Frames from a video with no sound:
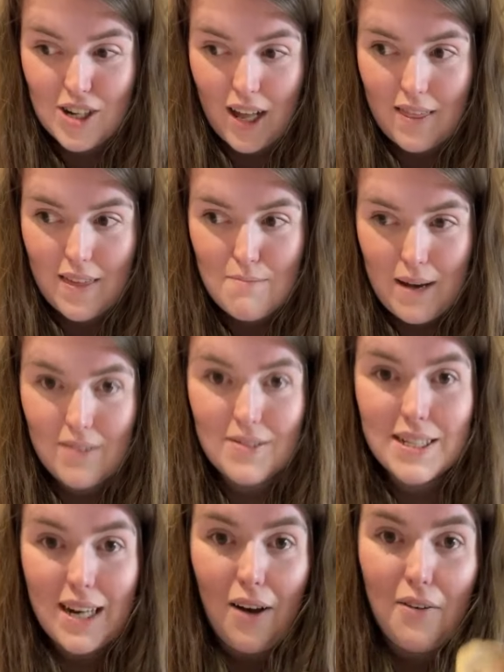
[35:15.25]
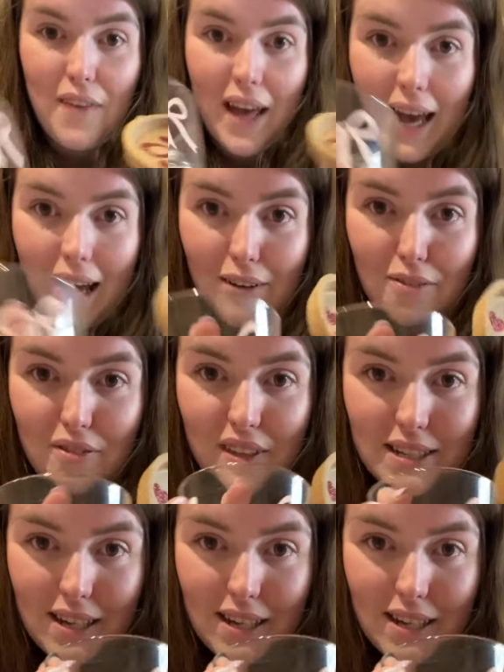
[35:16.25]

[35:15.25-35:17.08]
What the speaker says: Like the amount of stuff that I have that is